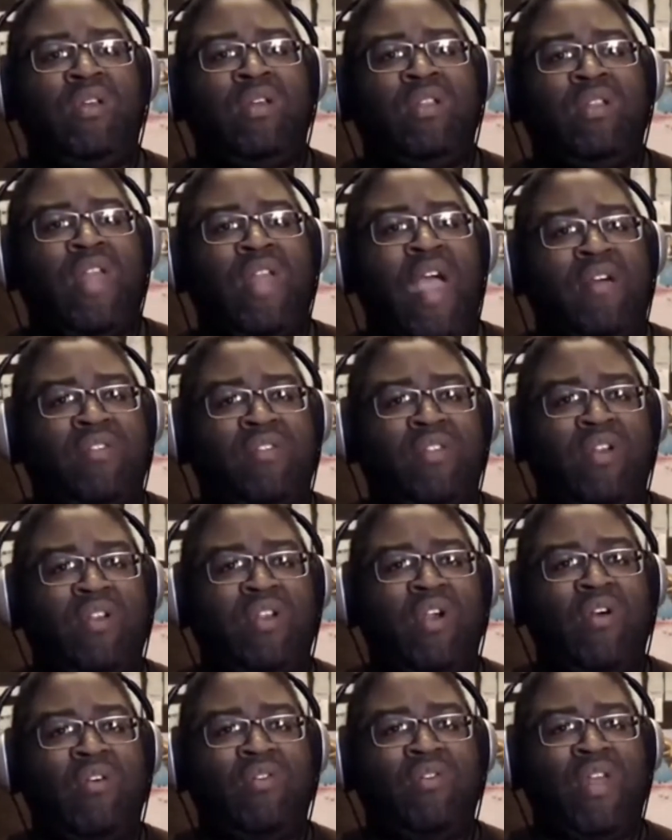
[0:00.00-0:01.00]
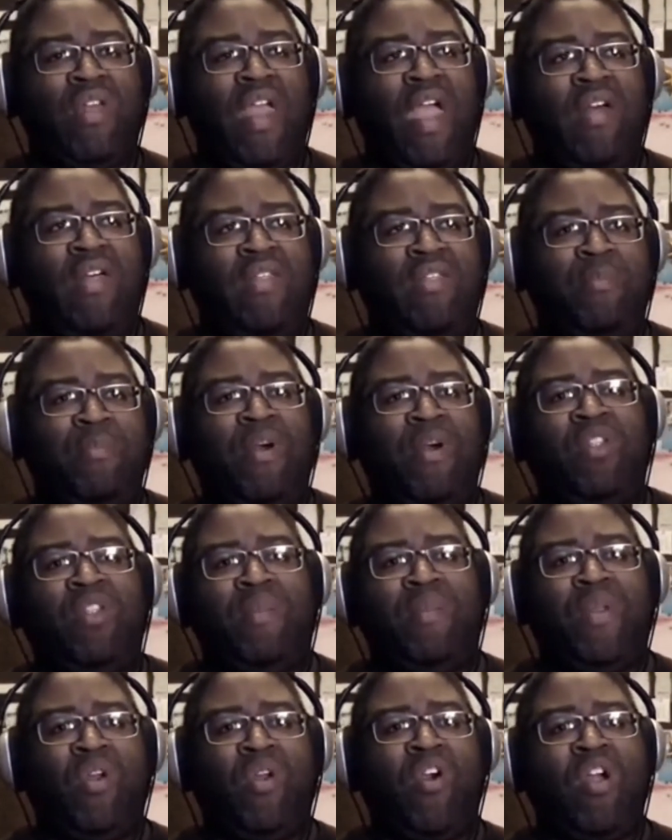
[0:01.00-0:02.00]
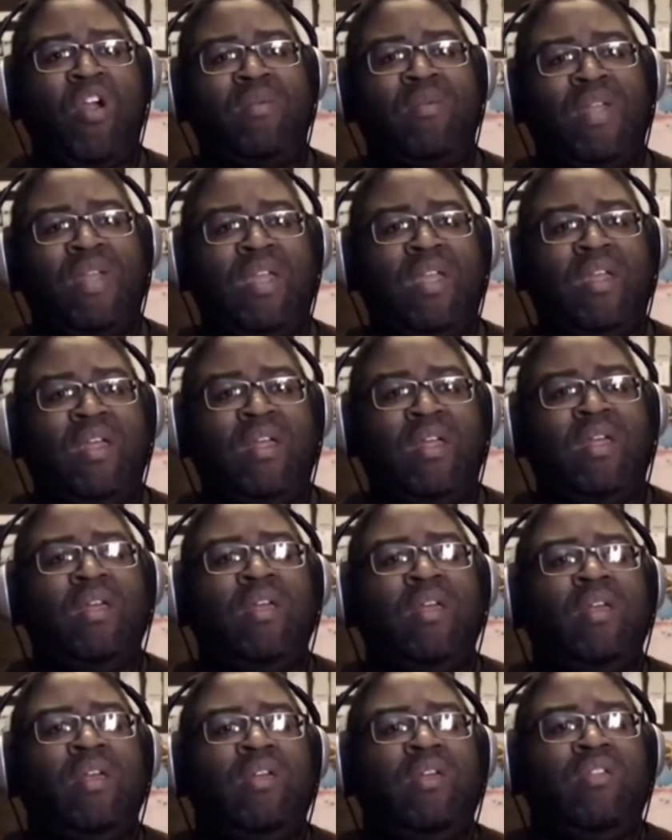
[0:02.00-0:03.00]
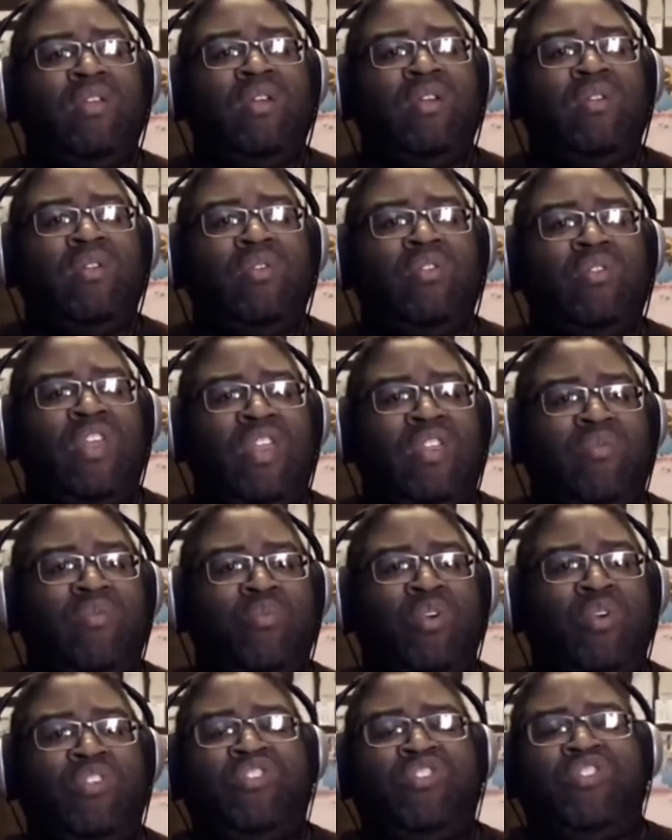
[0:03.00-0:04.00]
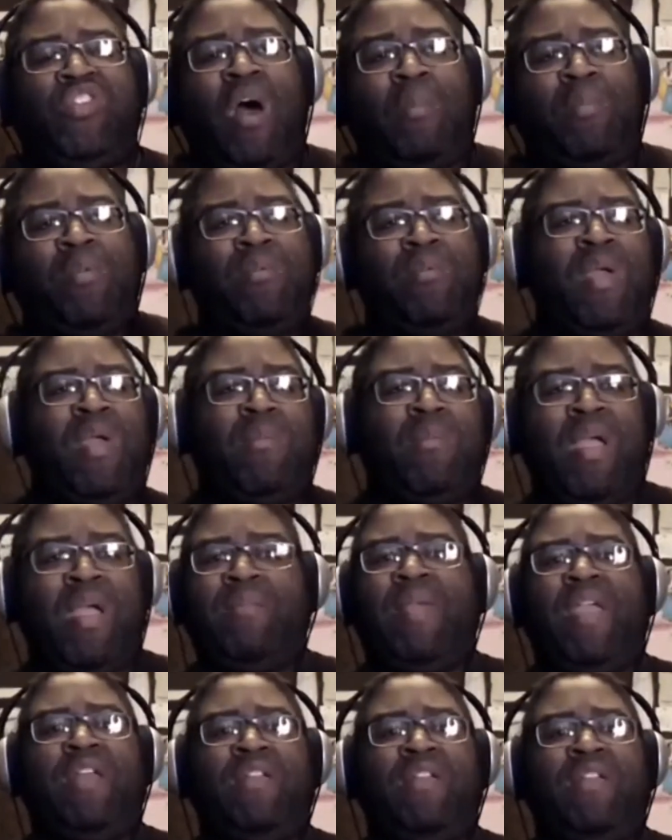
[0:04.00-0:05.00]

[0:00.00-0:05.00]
to have, you know, the build up an army that would supplement my main